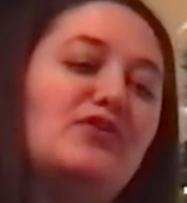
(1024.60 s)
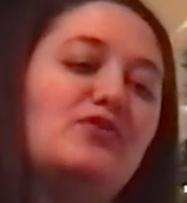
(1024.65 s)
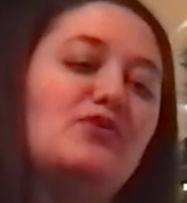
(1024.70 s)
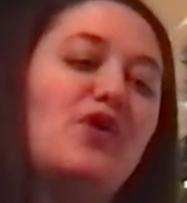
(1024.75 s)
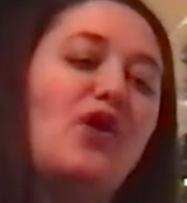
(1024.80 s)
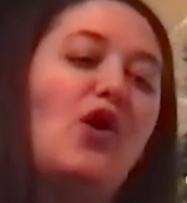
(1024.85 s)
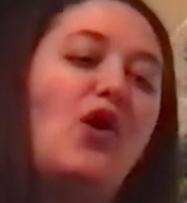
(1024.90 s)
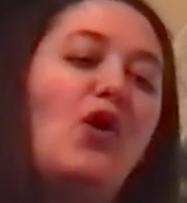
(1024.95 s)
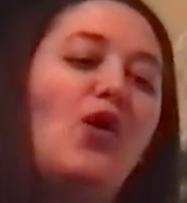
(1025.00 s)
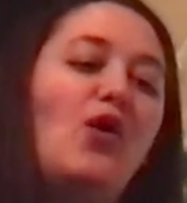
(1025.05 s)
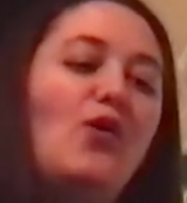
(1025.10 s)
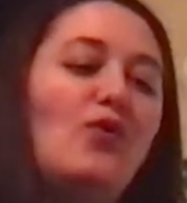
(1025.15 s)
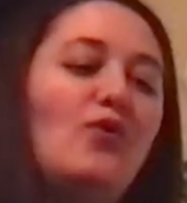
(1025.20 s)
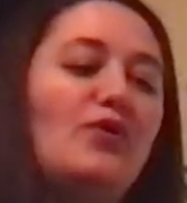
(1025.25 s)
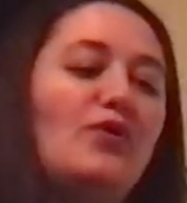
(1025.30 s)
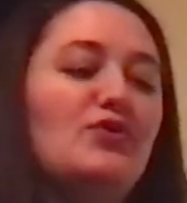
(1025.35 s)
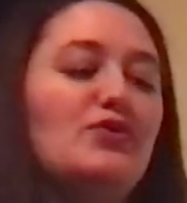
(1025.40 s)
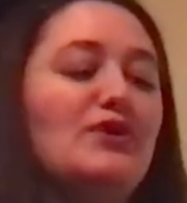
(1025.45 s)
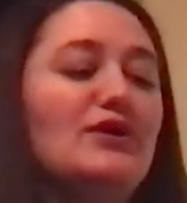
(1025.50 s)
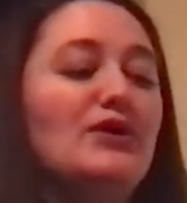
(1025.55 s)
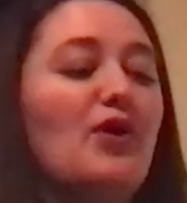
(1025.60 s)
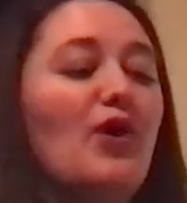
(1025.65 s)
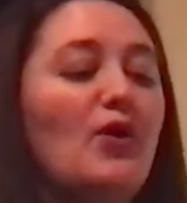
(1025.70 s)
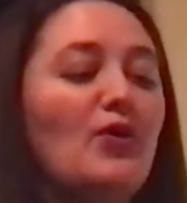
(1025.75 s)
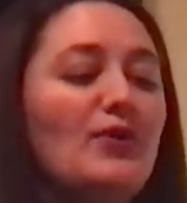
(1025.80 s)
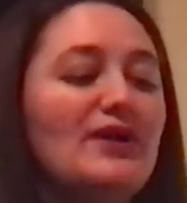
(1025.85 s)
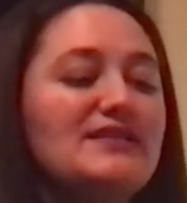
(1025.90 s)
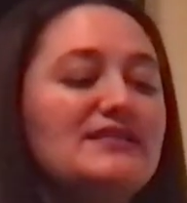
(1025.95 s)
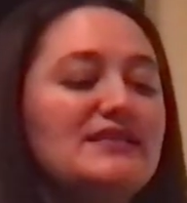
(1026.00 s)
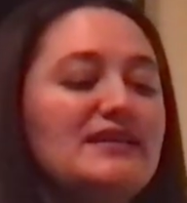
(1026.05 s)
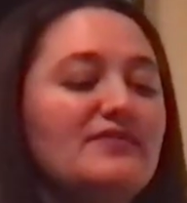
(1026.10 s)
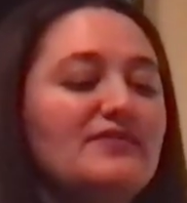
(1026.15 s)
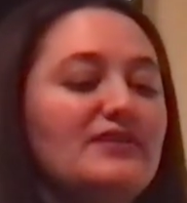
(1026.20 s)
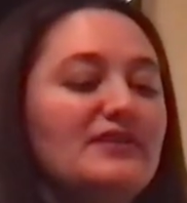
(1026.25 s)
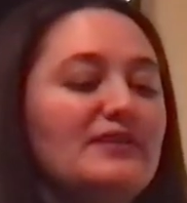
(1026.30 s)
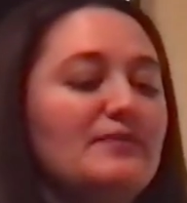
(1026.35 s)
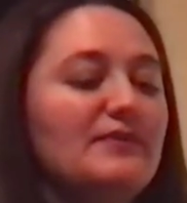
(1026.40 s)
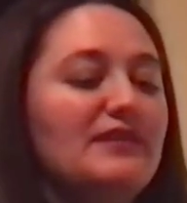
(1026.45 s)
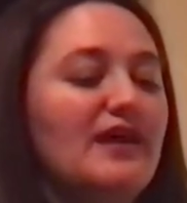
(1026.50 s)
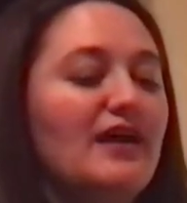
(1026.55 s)
who, oh, who had always given
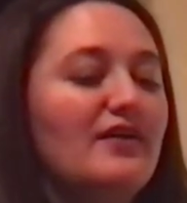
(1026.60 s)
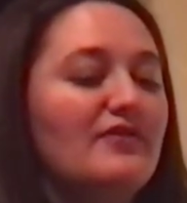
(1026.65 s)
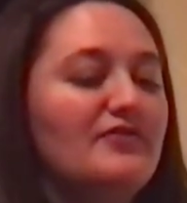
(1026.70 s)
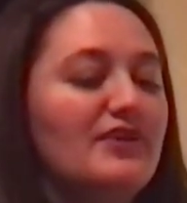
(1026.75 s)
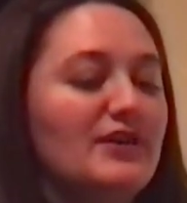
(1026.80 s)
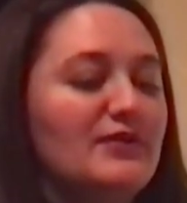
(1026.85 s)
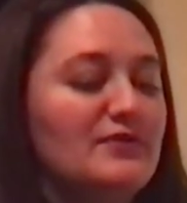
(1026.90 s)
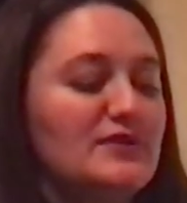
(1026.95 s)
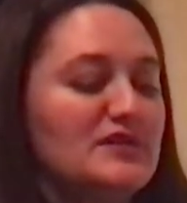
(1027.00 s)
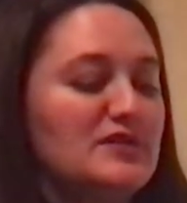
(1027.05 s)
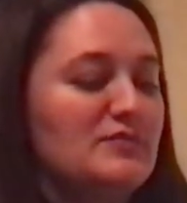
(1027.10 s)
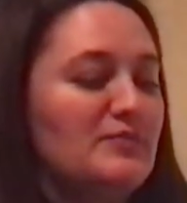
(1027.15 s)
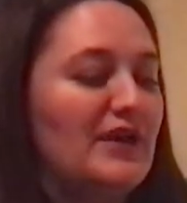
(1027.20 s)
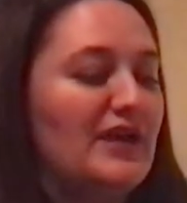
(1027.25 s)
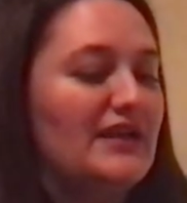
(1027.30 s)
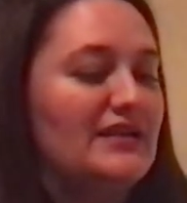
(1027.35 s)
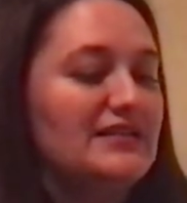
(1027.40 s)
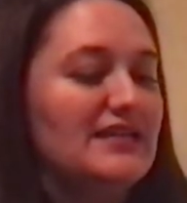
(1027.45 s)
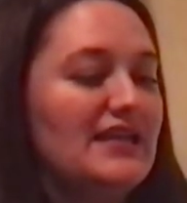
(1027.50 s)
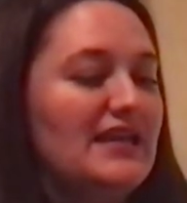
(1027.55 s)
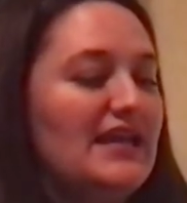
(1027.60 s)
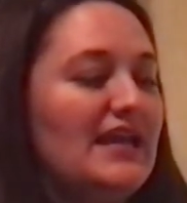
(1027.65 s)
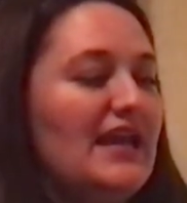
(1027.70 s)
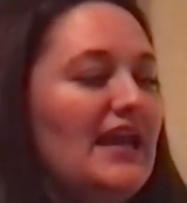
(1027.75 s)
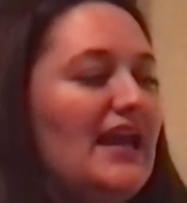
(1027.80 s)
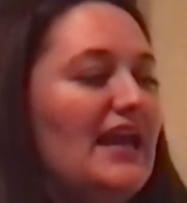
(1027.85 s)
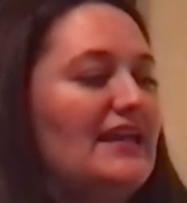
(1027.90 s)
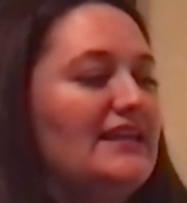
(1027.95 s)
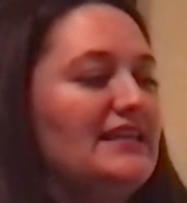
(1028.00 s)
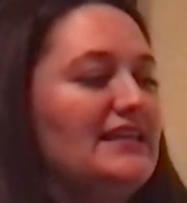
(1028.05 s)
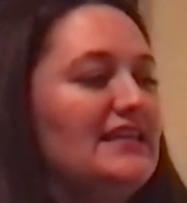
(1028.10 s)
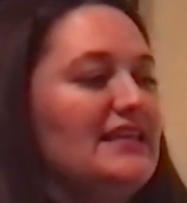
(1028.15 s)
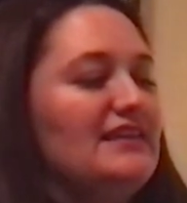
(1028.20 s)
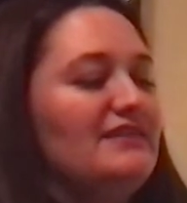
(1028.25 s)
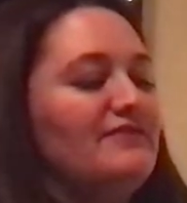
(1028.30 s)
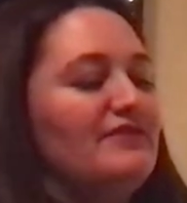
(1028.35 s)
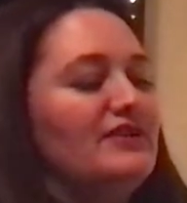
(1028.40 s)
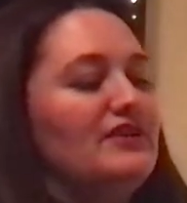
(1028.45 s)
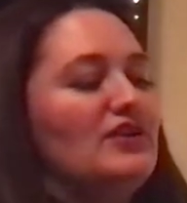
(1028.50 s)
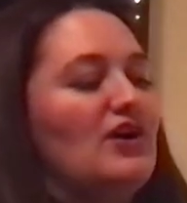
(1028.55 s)
them love and respect and
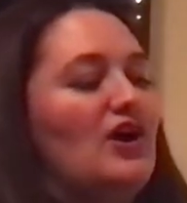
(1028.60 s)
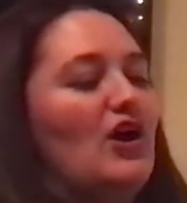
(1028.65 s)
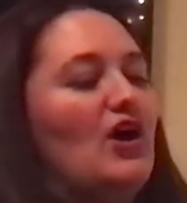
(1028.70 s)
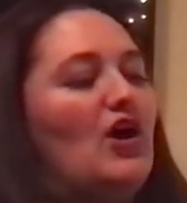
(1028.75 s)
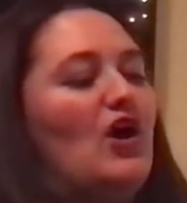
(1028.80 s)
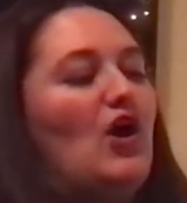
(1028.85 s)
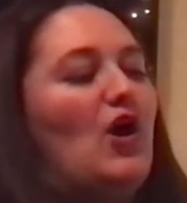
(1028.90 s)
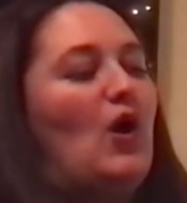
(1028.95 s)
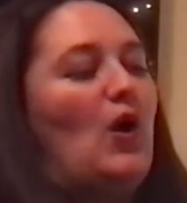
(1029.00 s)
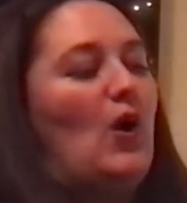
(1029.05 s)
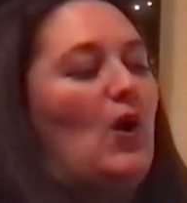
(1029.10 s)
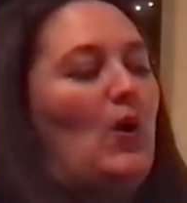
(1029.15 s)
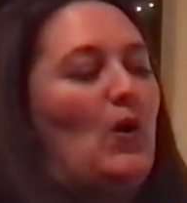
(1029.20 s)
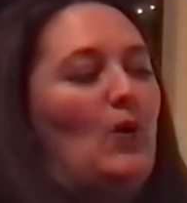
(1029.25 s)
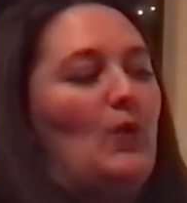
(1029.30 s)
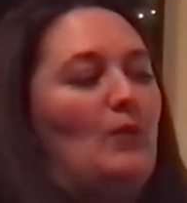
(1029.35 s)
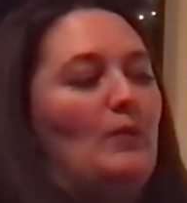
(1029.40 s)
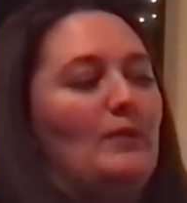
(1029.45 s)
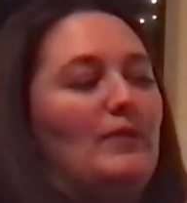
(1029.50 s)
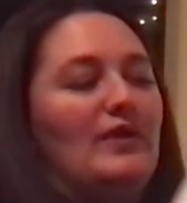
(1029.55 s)
even a home.